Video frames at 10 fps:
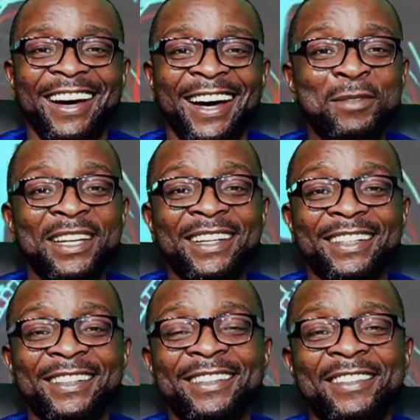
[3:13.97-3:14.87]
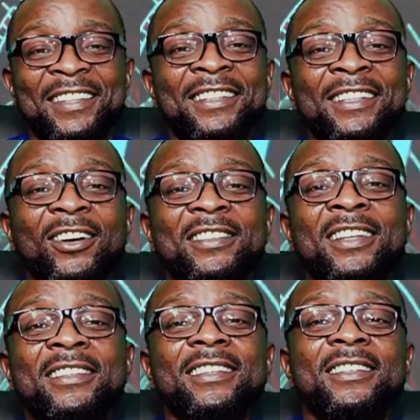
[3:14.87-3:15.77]
sitting
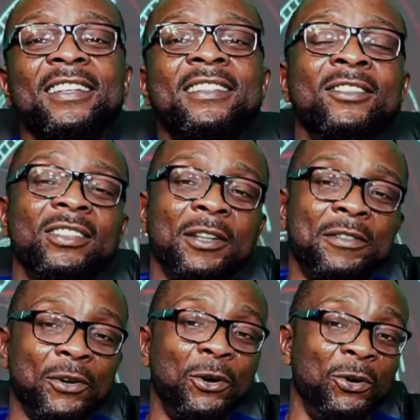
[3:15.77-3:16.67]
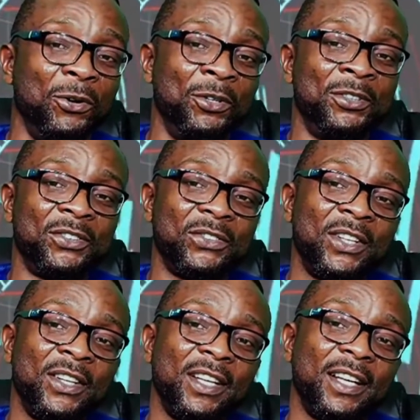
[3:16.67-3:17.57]
on the throne
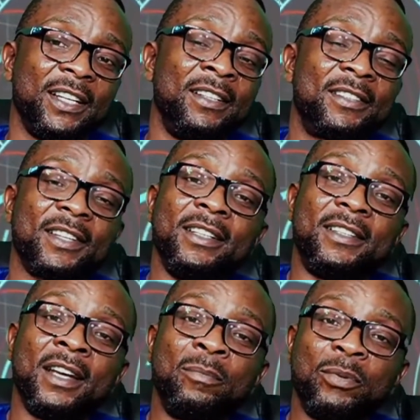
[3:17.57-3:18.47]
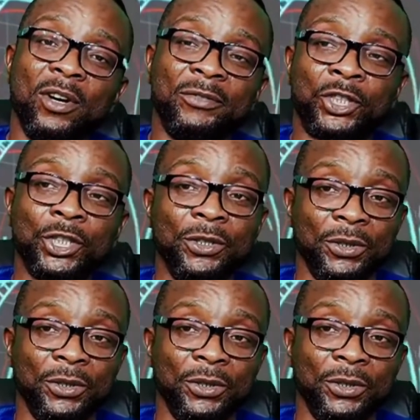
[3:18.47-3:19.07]
inside the temple of truth,